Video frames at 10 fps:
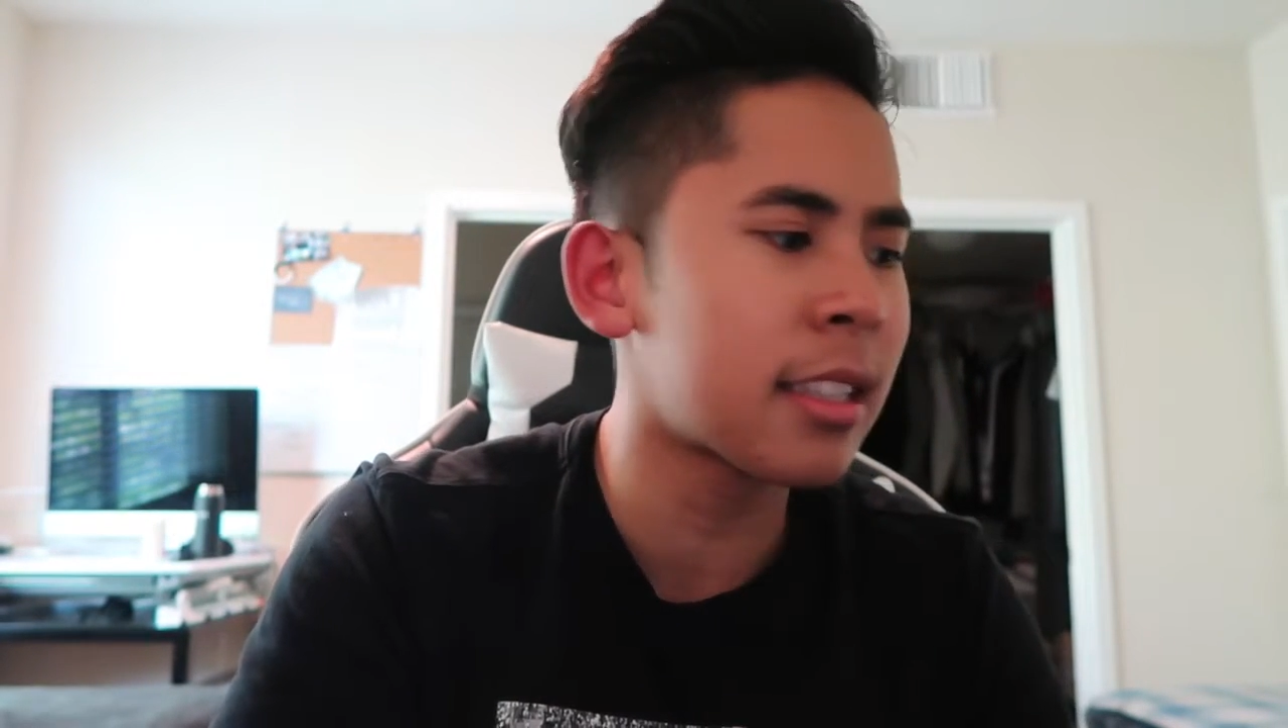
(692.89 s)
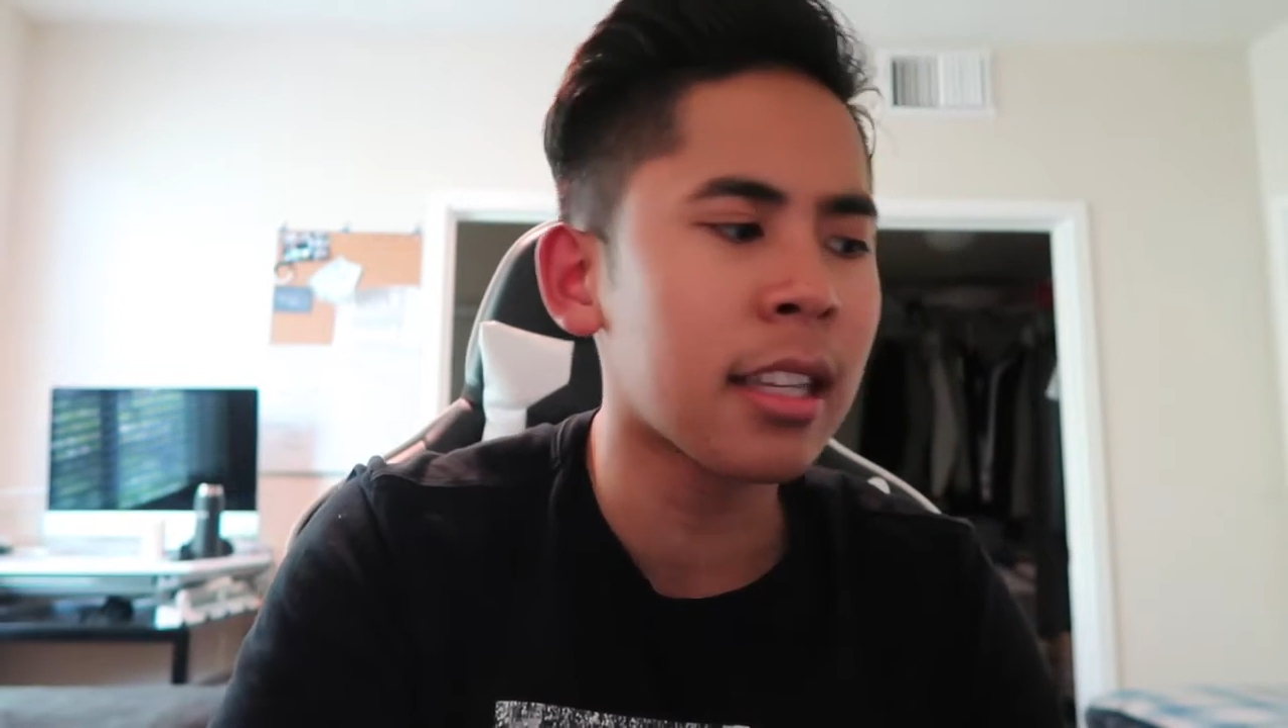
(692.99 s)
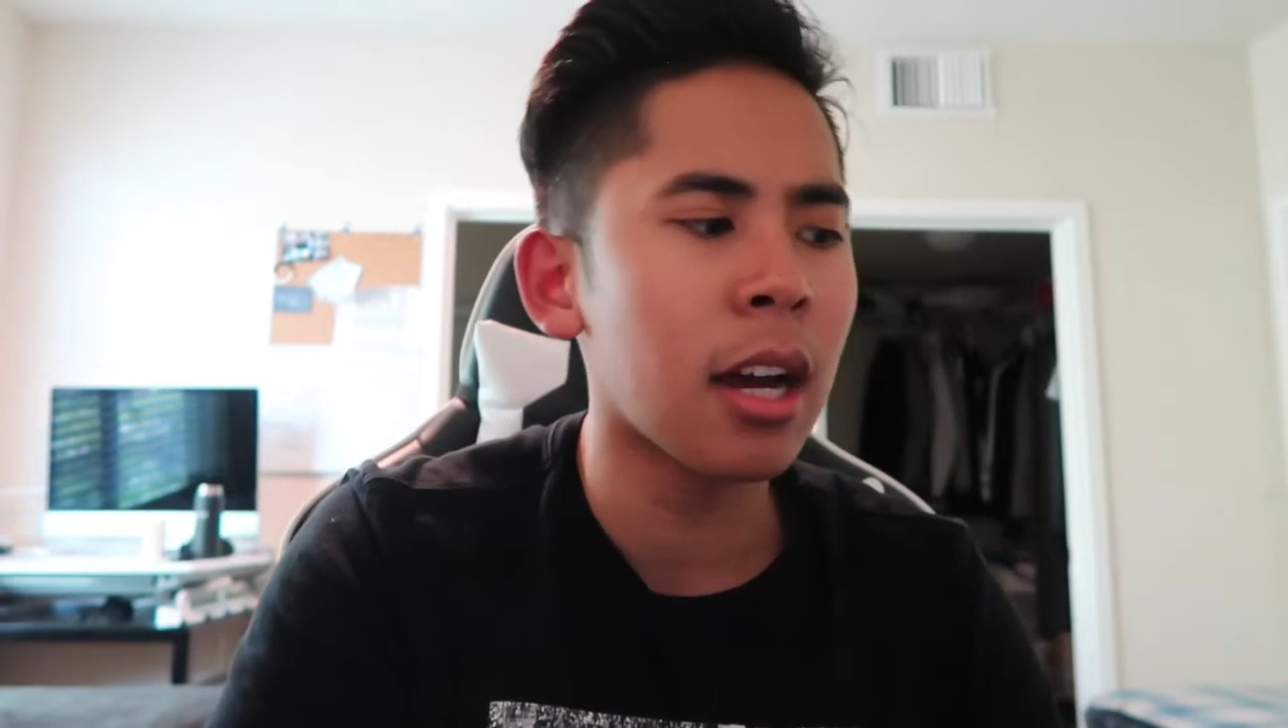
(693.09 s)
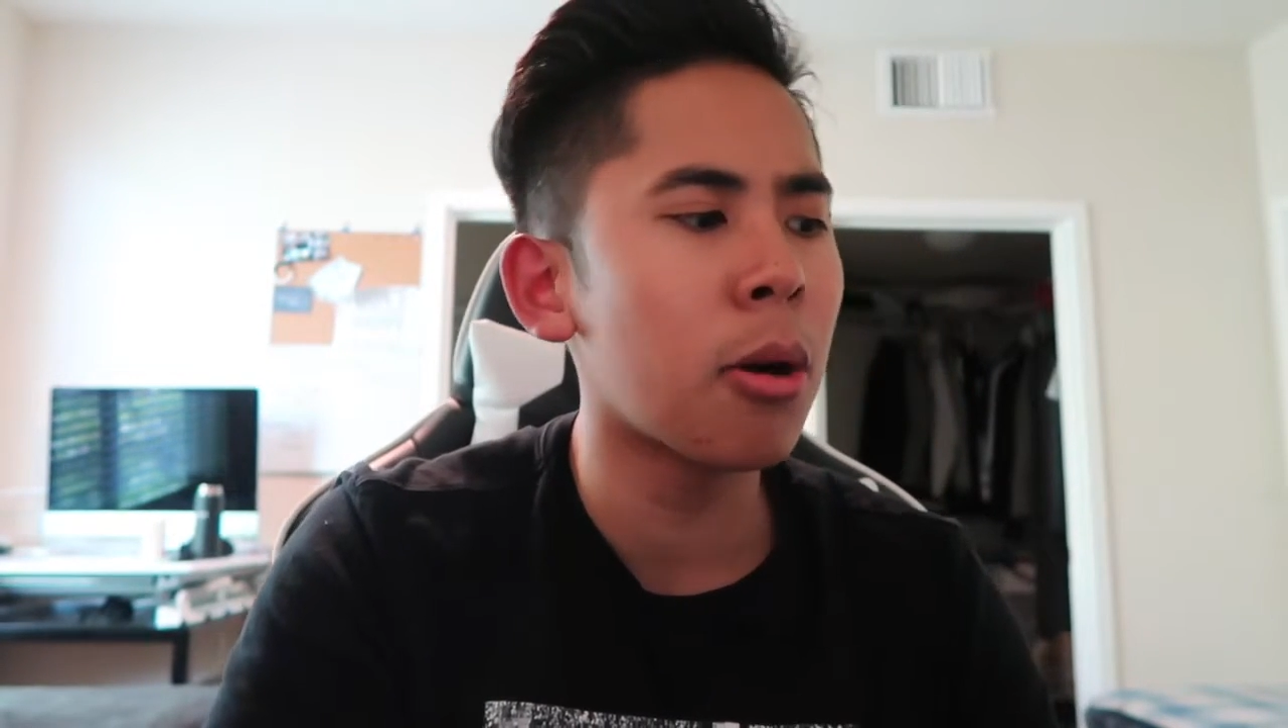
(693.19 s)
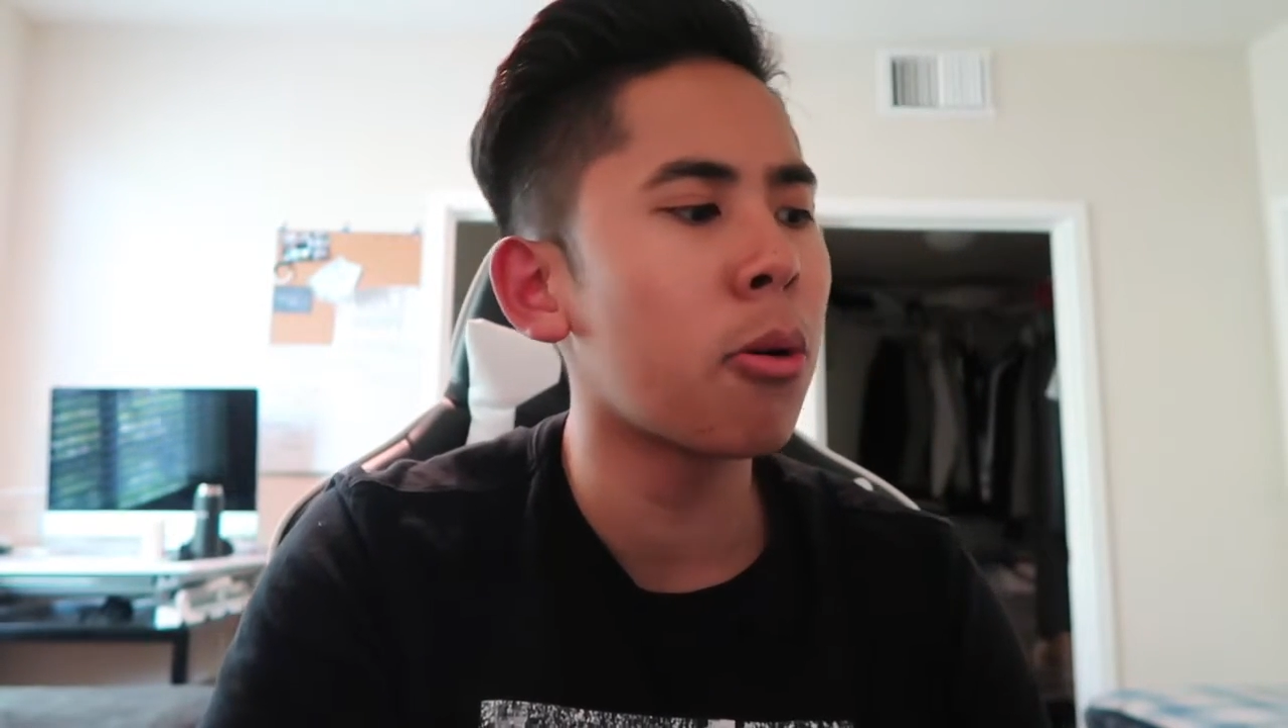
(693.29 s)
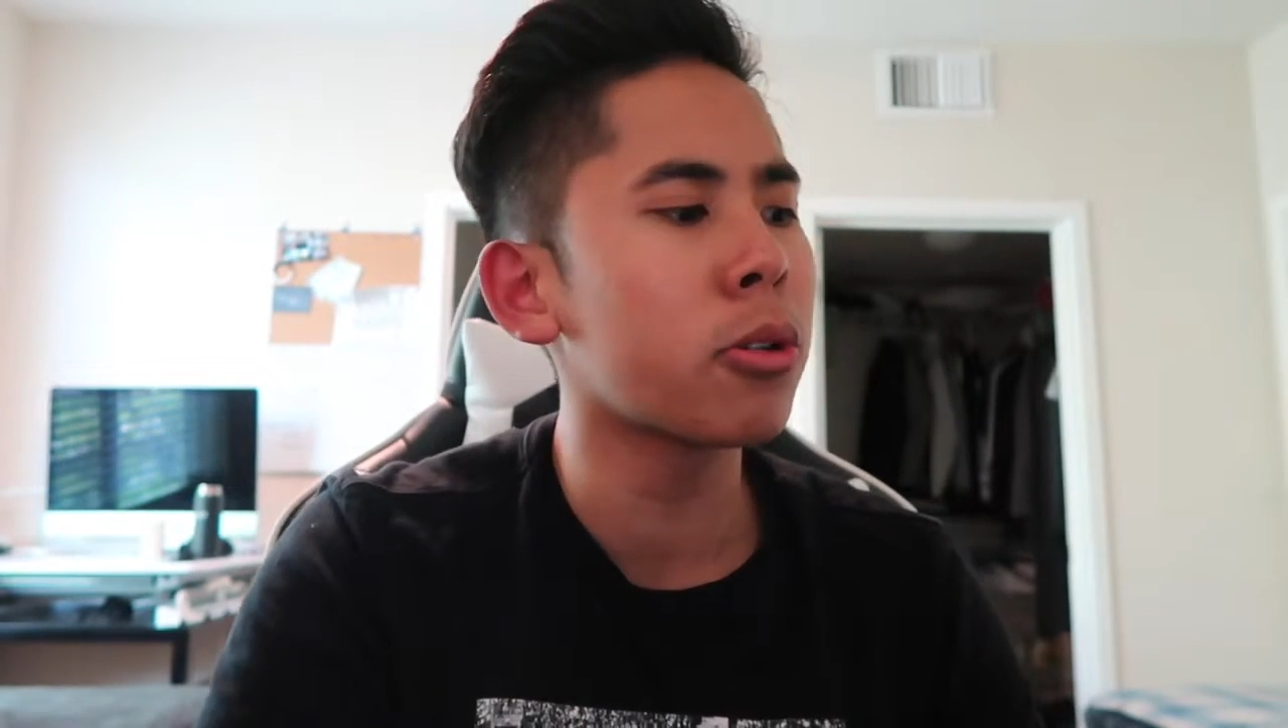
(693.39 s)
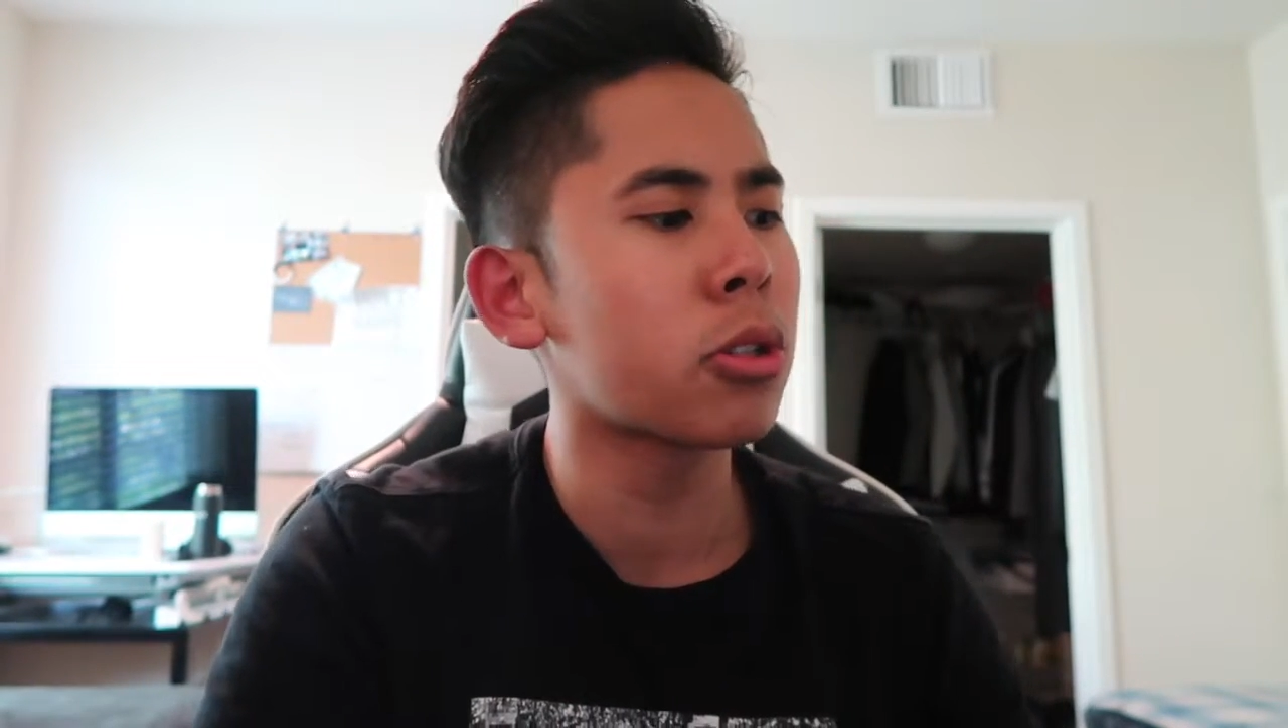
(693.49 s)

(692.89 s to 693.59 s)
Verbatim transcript: So,